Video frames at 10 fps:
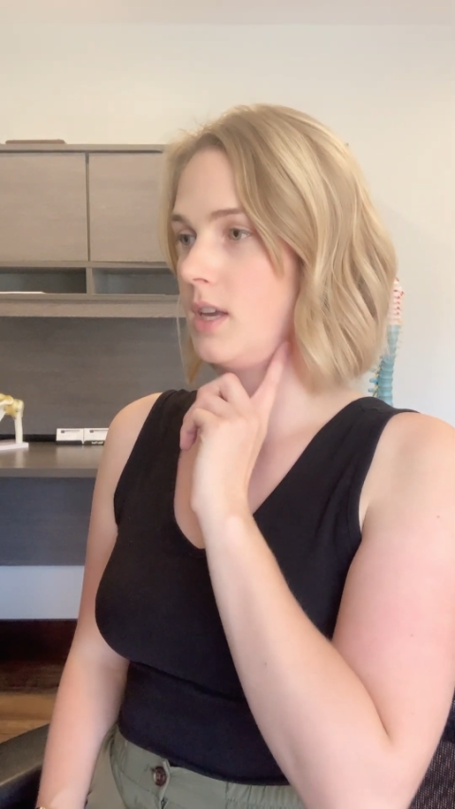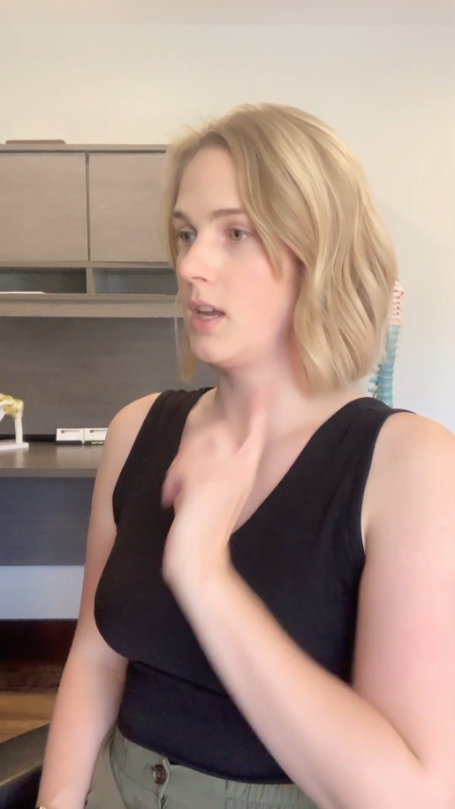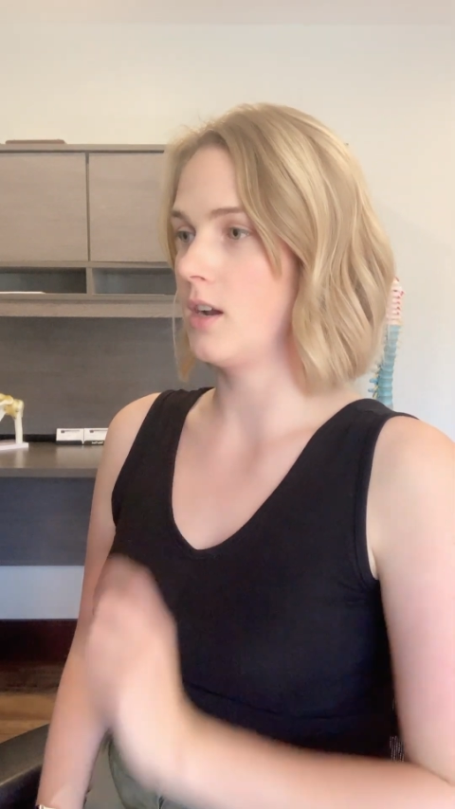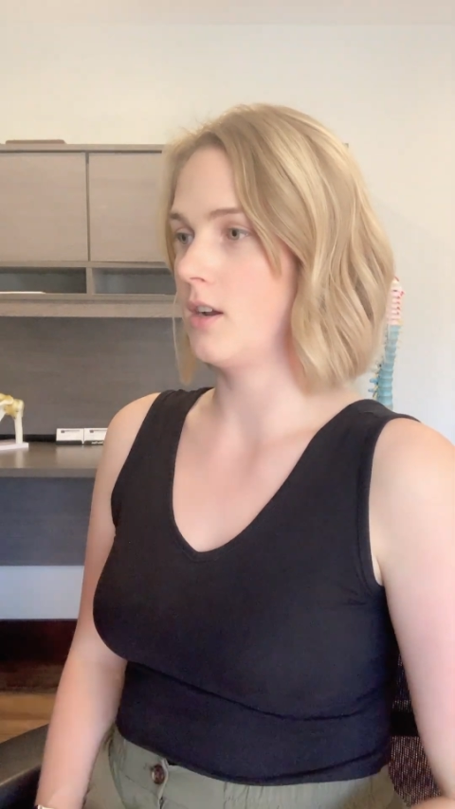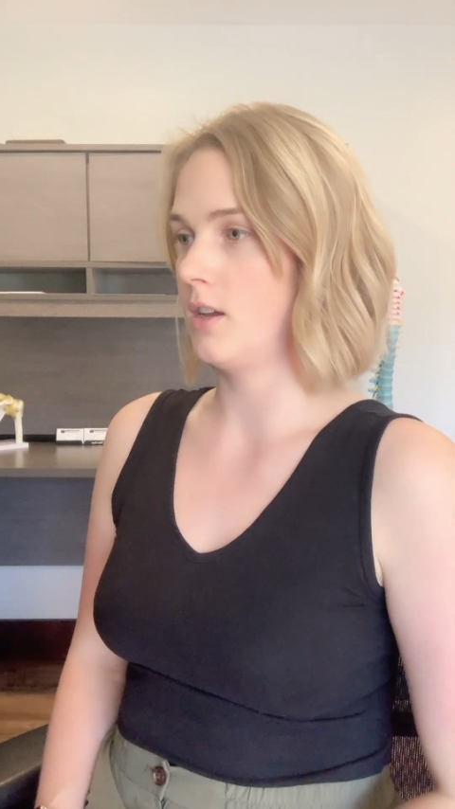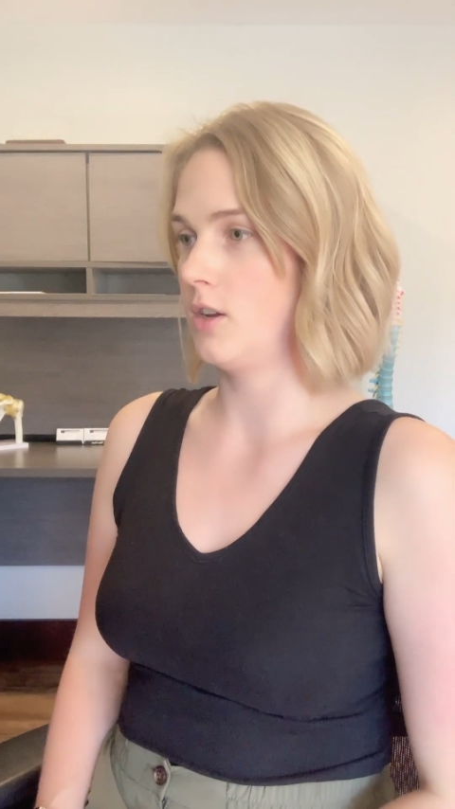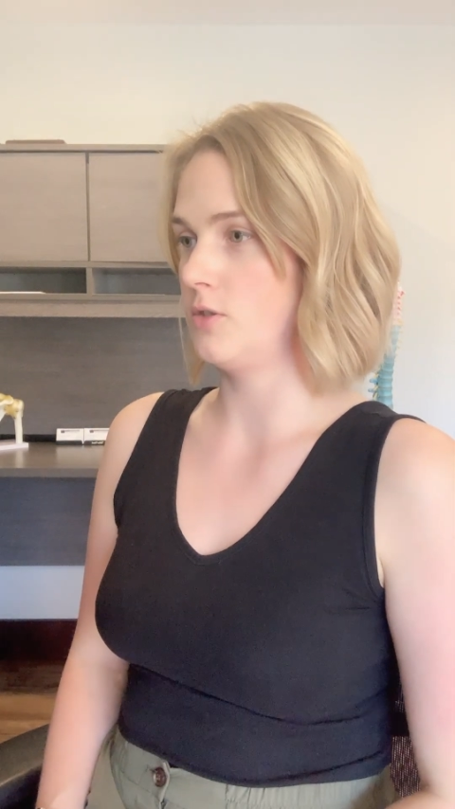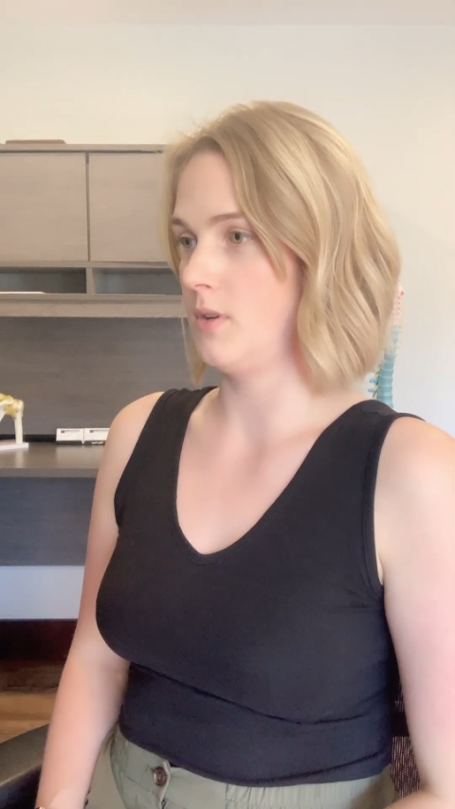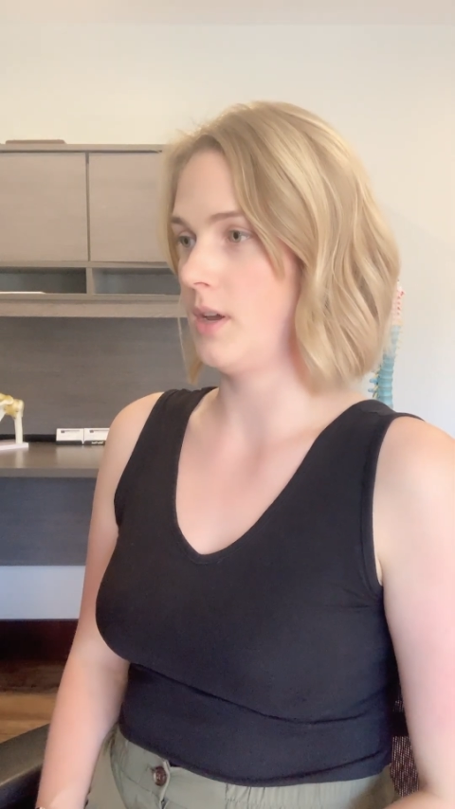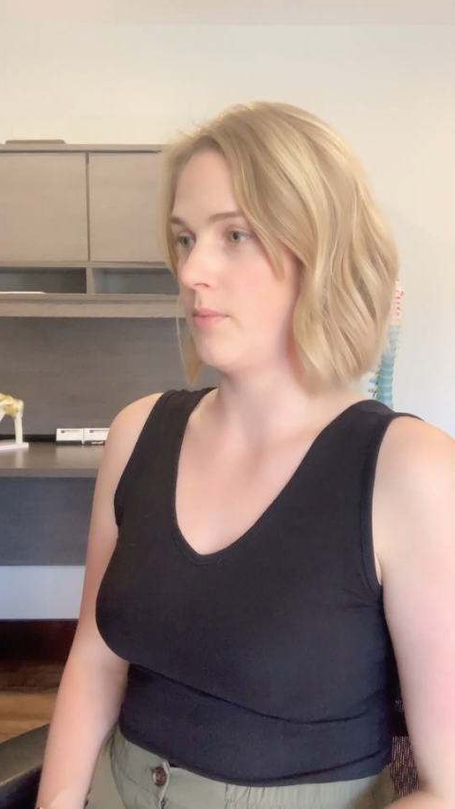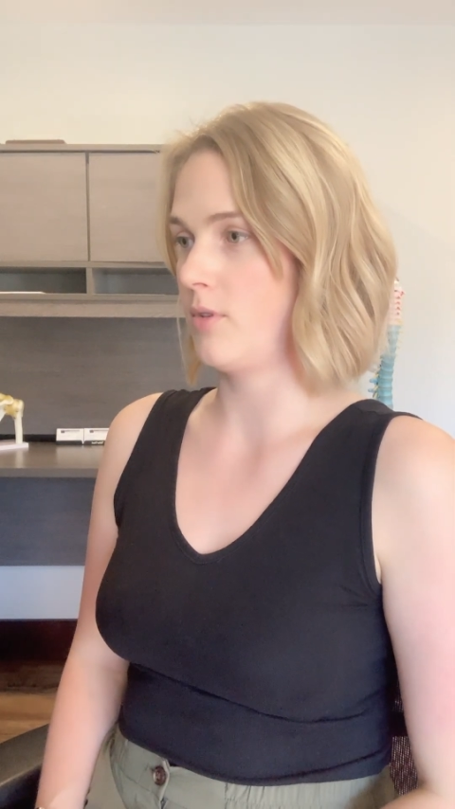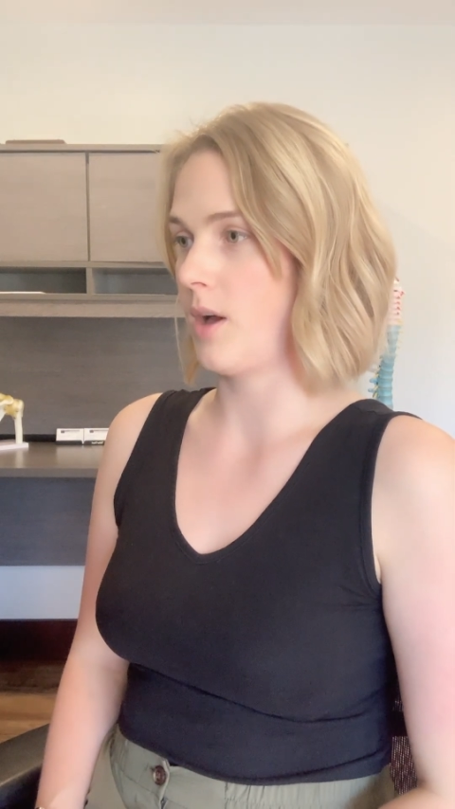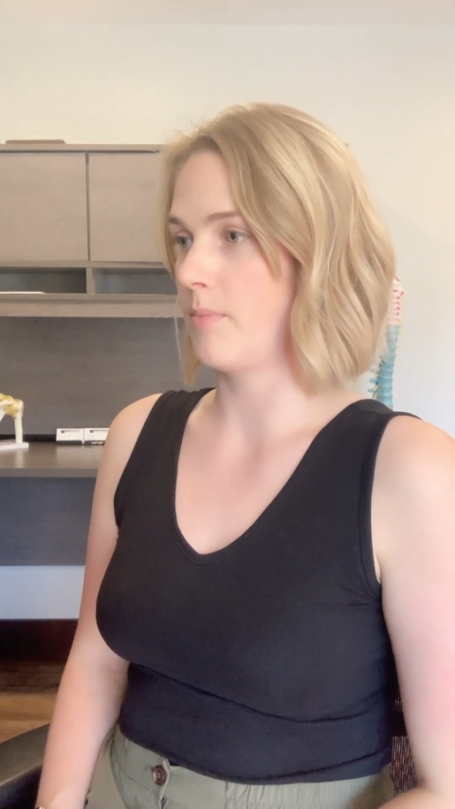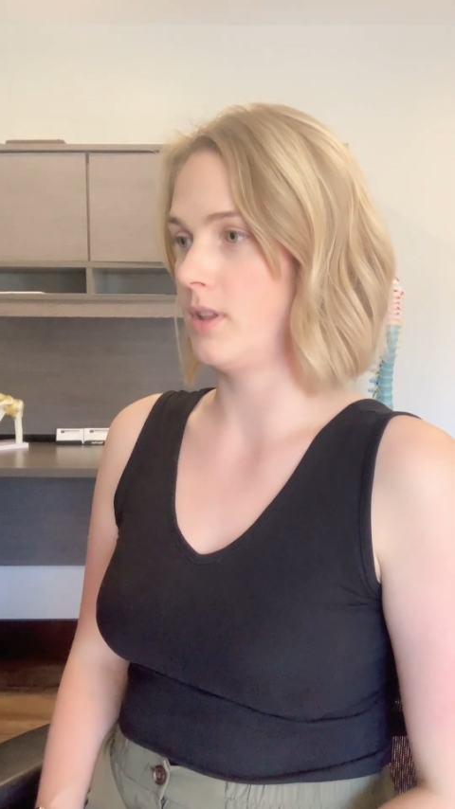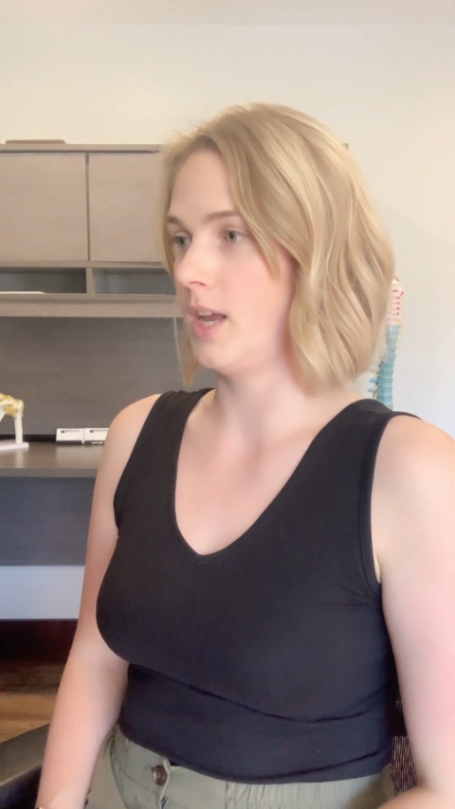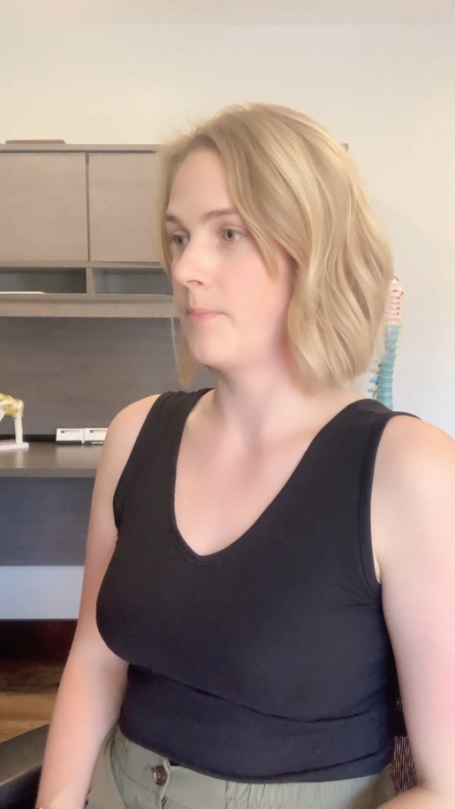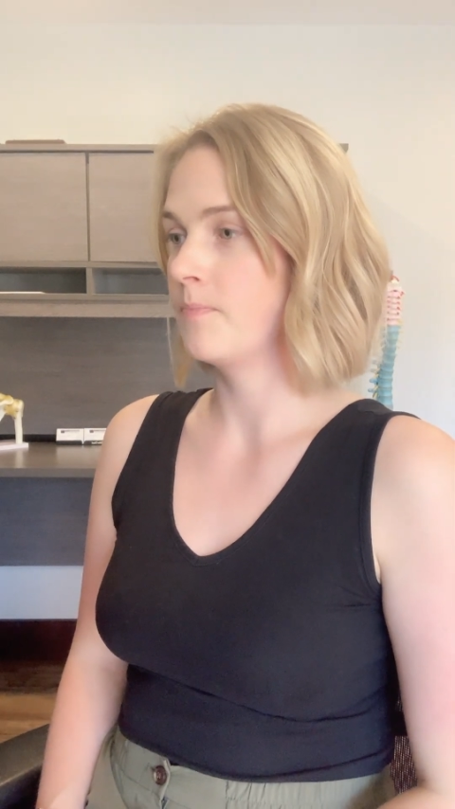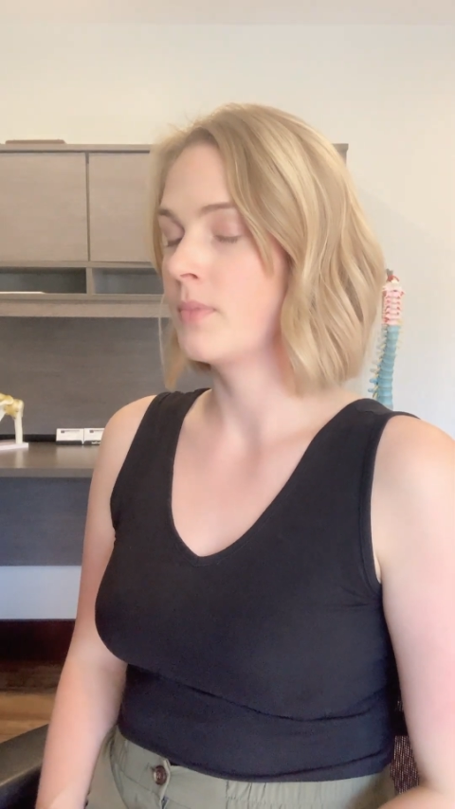here, you're doing it properly.